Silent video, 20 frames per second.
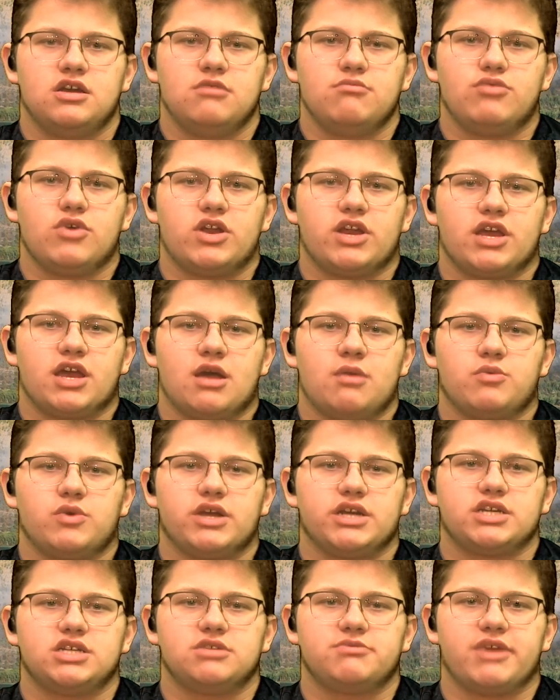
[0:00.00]
Burning
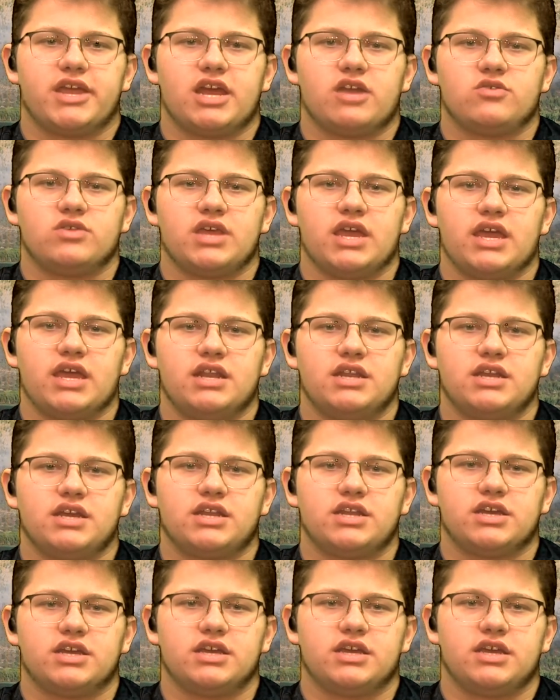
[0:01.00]
operations began with hand
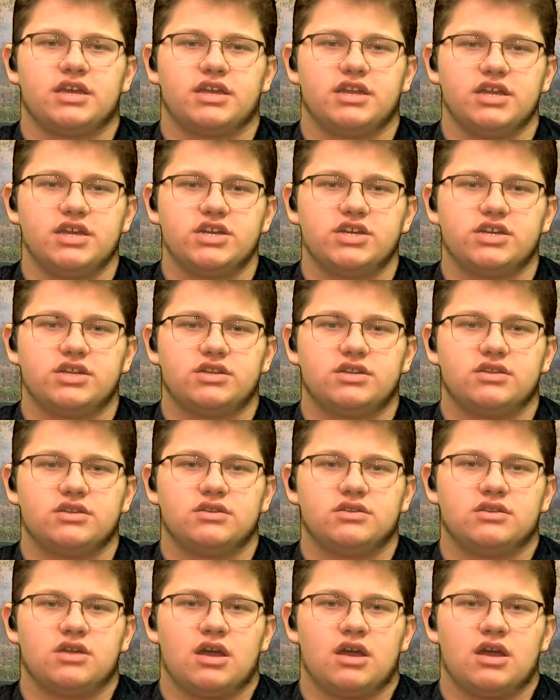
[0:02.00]
ignition